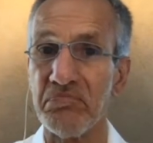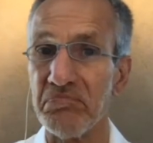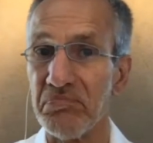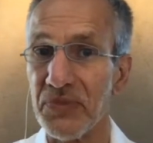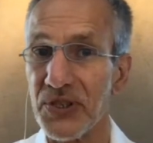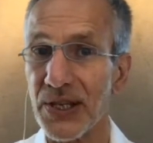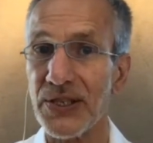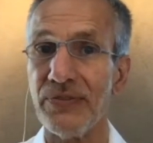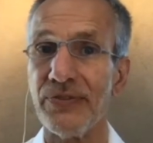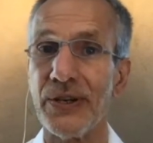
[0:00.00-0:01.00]

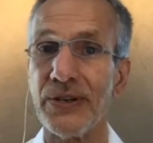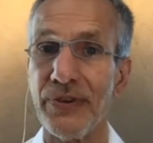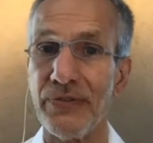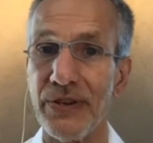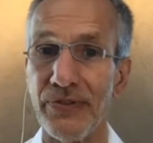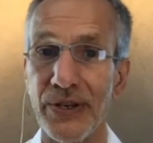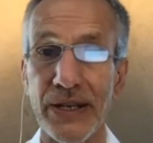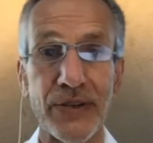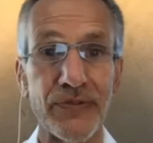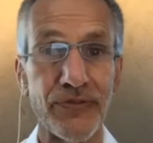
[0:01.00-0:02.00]
60-foot, 50-foot,
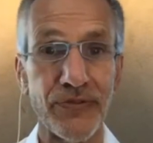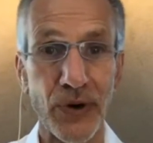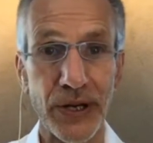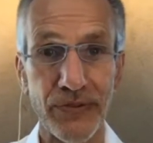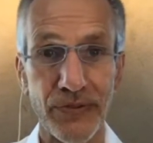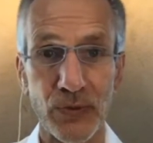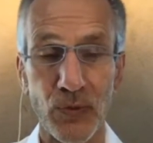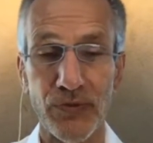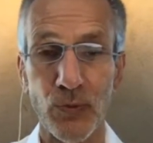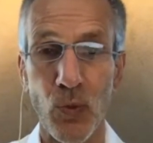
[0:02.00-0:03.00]
even 40-foot
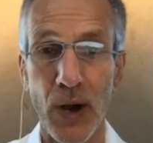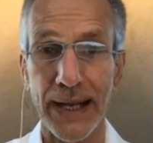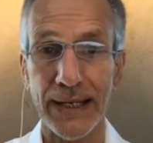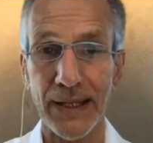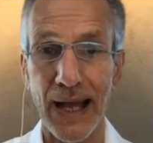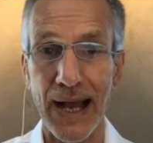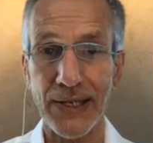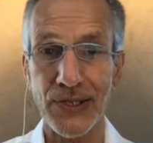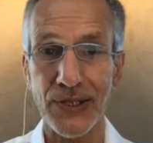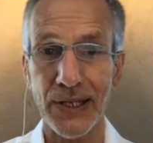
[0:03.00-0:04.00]
wide
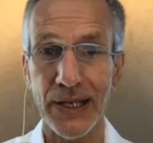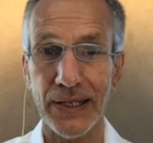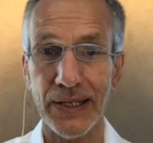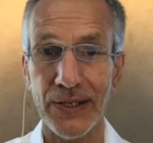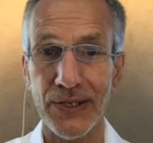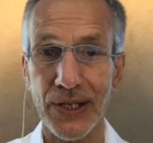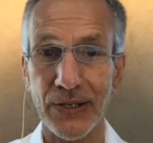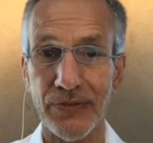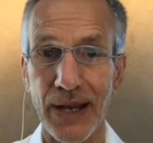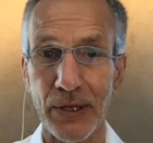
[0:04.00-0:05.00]
lots in
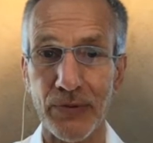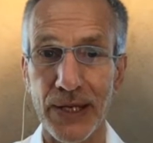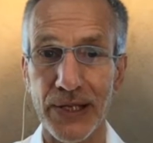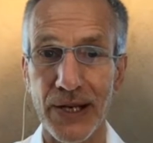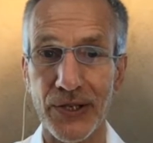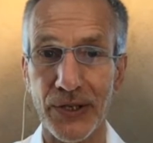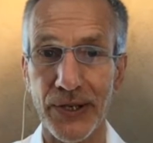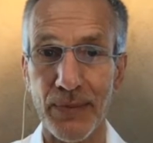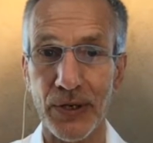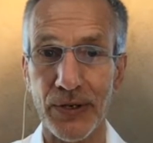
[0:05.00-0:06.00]
single-family residential
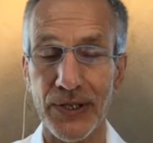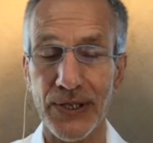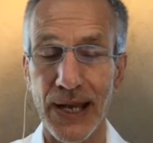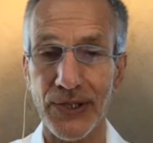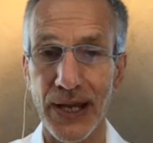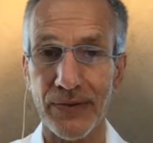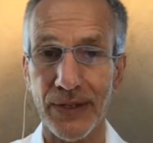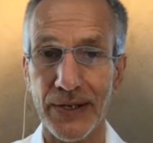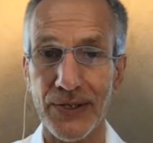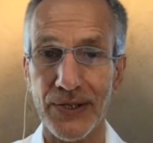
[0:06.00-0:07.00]
neighborhoods outside of
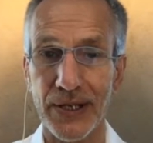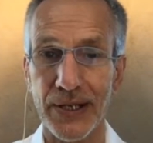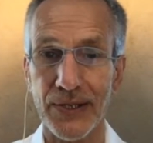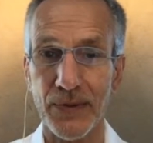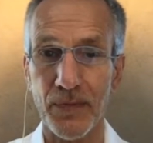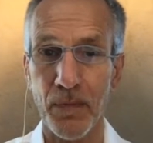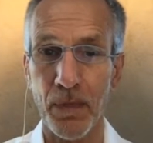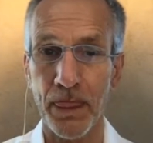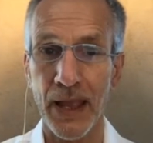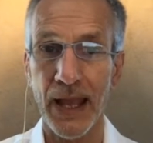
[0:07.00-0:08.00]
large cities.
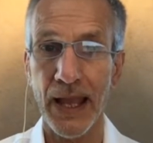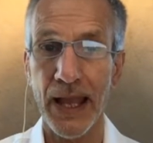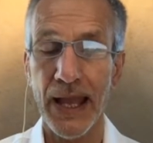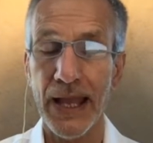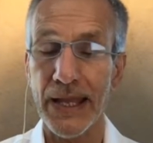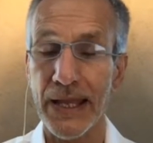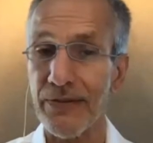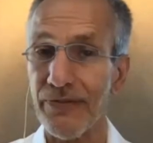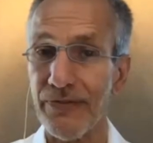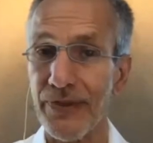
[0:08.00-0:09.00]

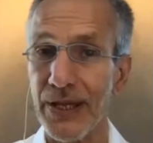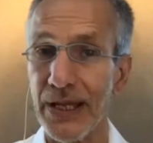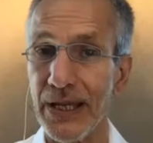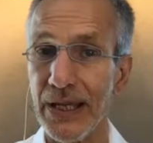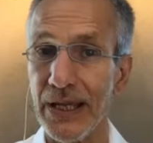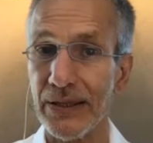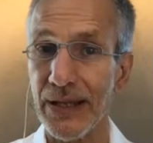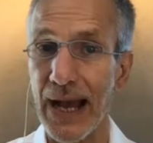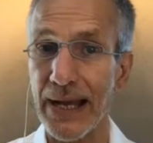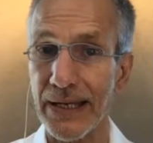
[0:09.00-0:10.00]
If the
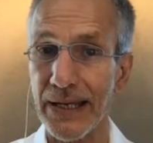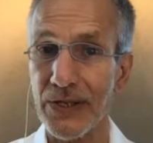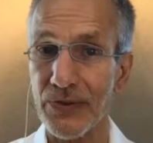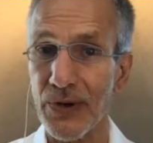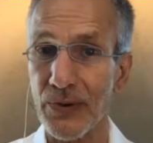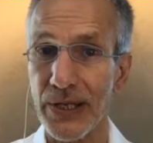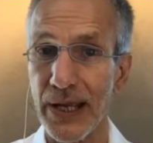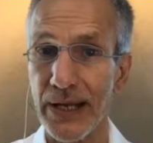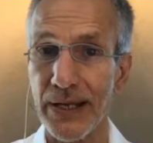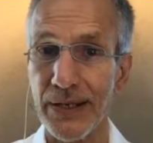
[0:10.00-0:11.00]
lot is
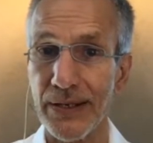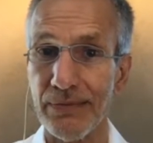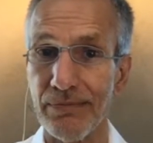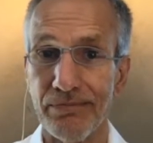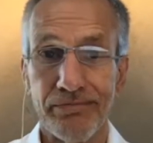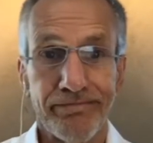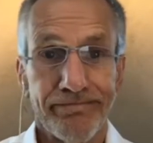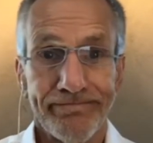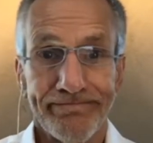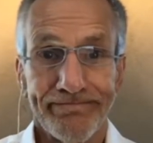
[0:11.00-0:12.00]
rotated
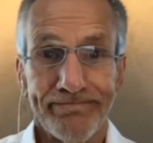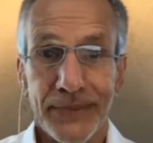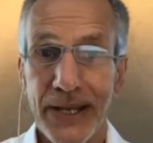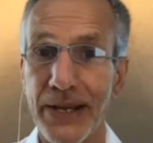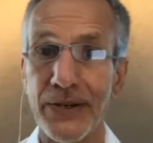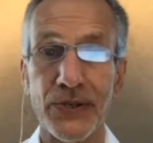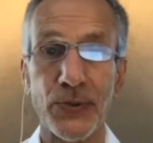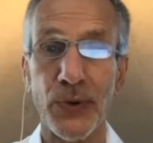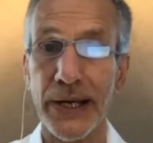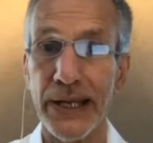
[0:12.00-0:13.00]
10 or
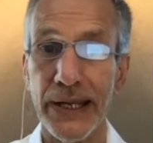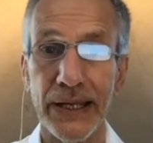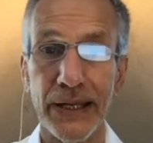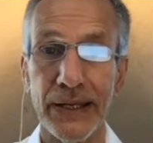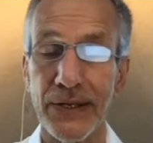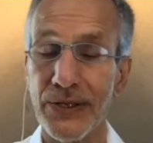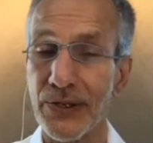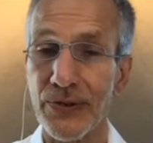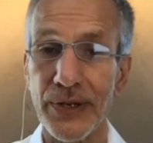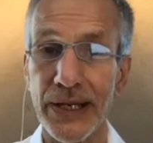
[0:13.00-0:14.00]
20
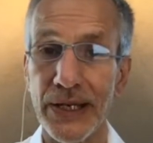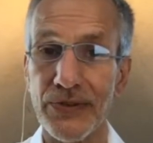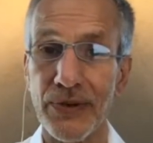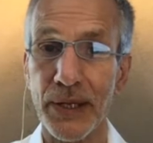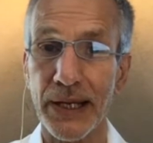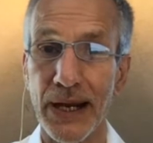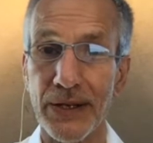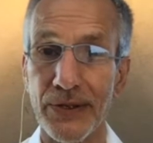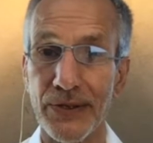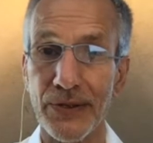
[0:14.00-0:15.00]
degrees from the
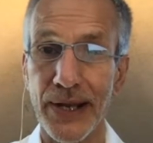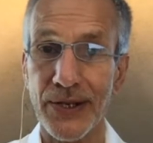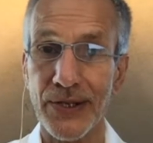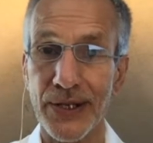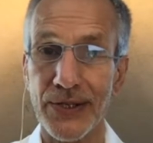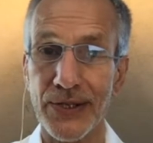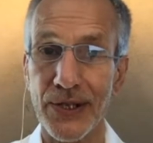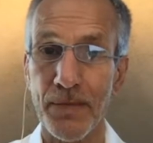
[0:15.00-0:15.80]
cardinal directions,